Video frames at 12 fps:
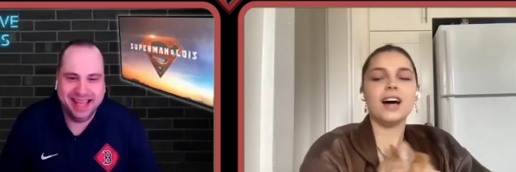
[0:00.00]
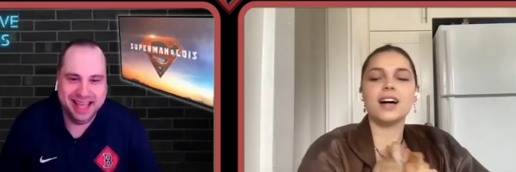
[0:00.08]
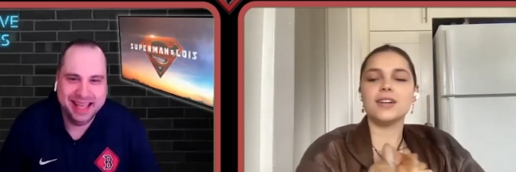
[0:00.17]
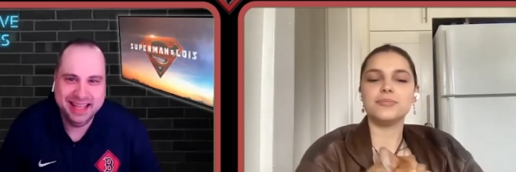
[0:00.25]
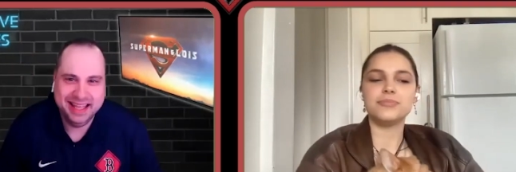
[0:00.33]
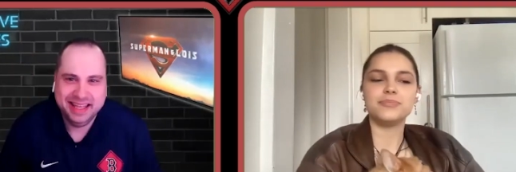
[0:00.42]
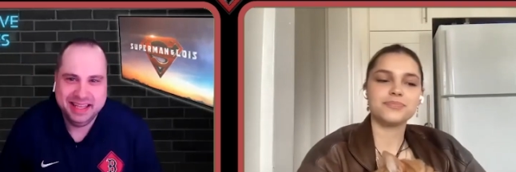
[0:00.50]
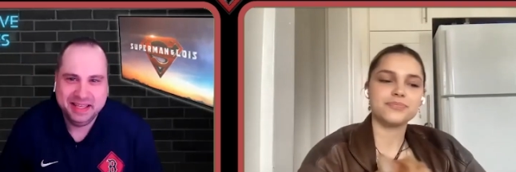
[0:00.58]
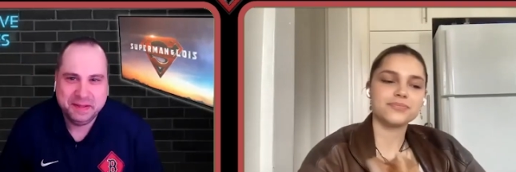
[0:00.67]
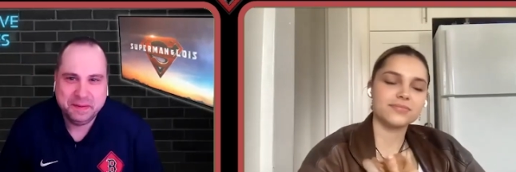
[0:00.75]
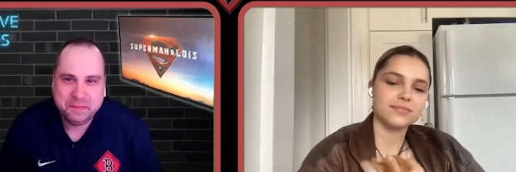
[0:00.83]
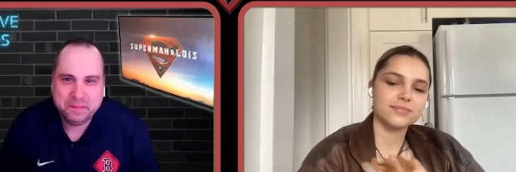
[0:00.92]
Speaker 1: um,
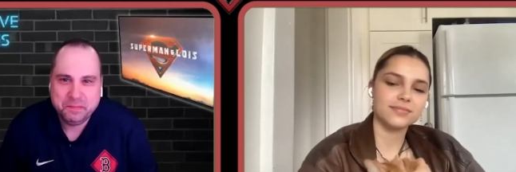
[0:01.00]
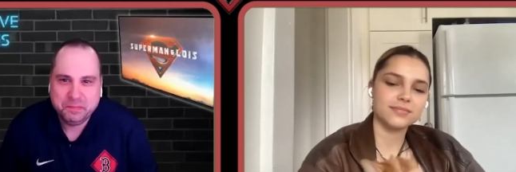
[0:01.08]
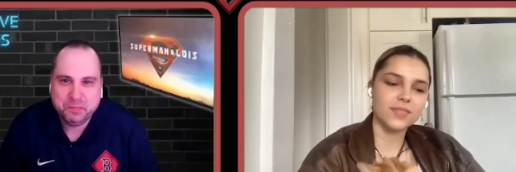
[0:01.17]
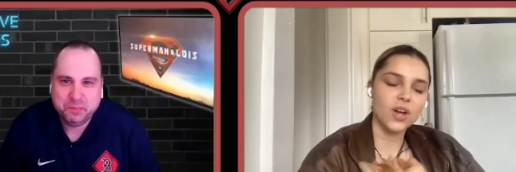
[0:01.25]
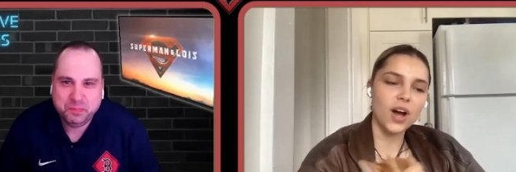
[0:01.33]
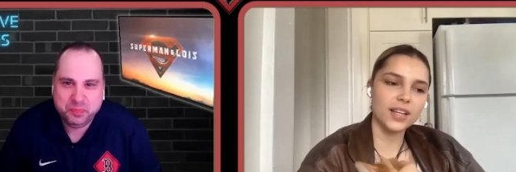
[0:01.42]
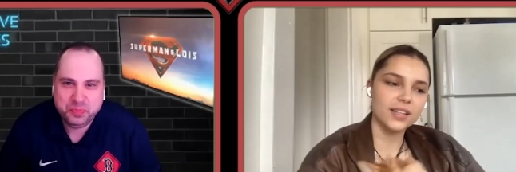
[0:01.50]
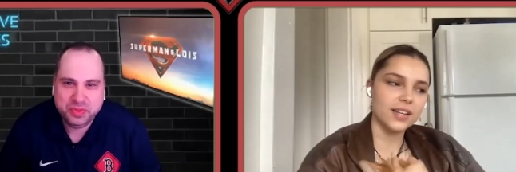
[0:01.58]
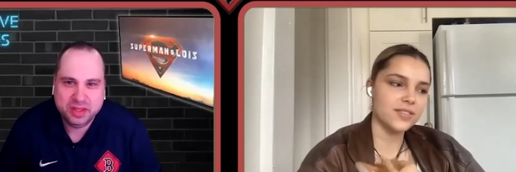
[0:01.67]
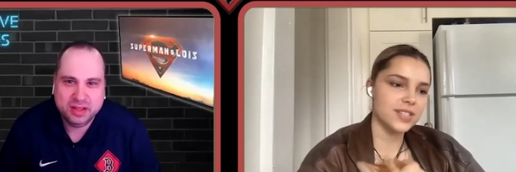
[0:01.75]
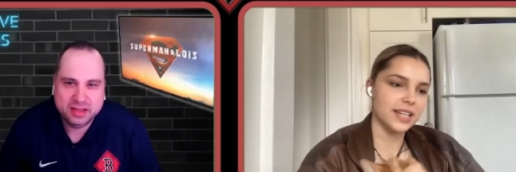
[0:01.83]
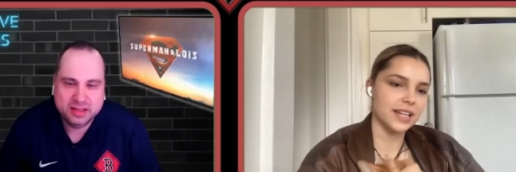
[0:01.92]
no, I
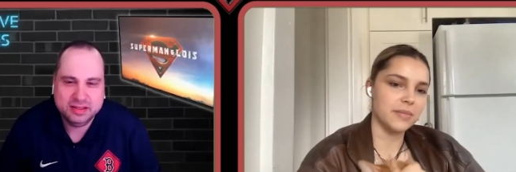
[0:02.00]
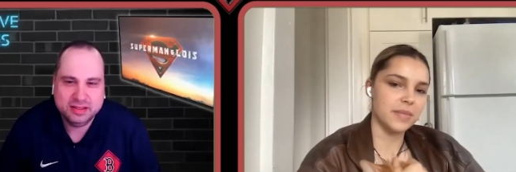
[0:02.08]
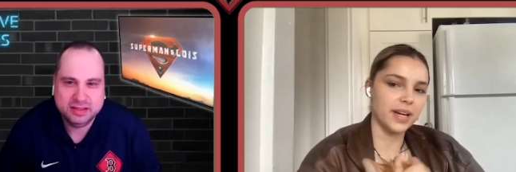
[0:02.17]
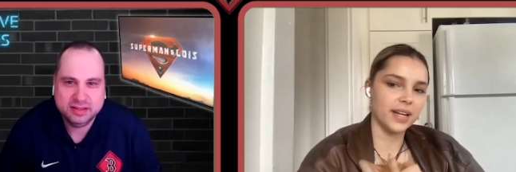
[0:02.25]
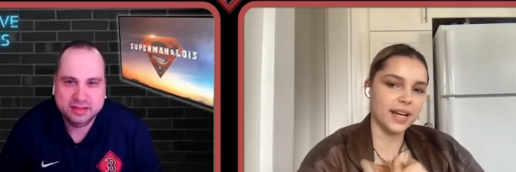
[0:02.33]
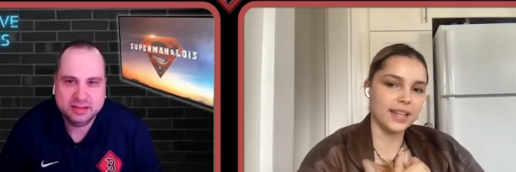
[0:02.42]
loved Sandman.